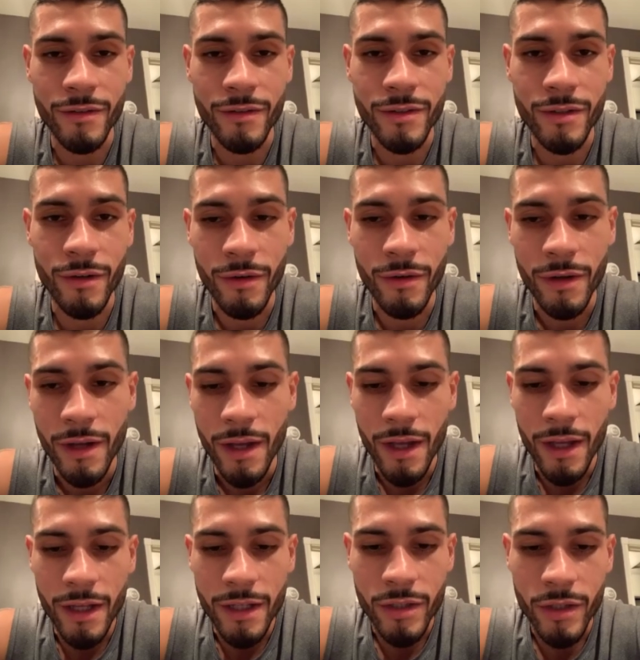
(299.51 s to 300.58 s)
So
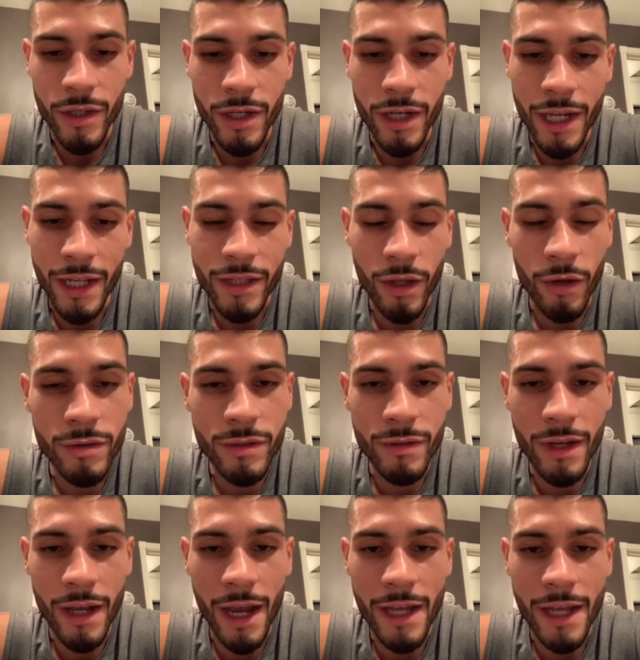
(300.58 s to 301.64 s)
So you look at those two
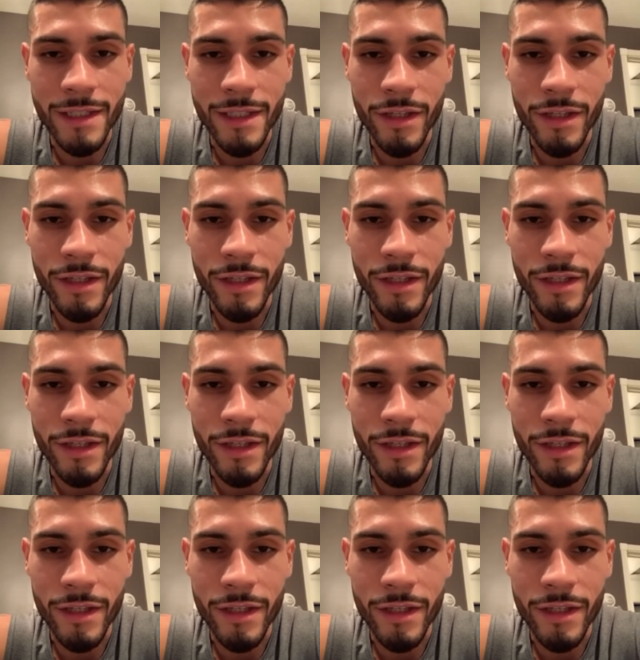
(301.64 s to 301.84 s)
guys,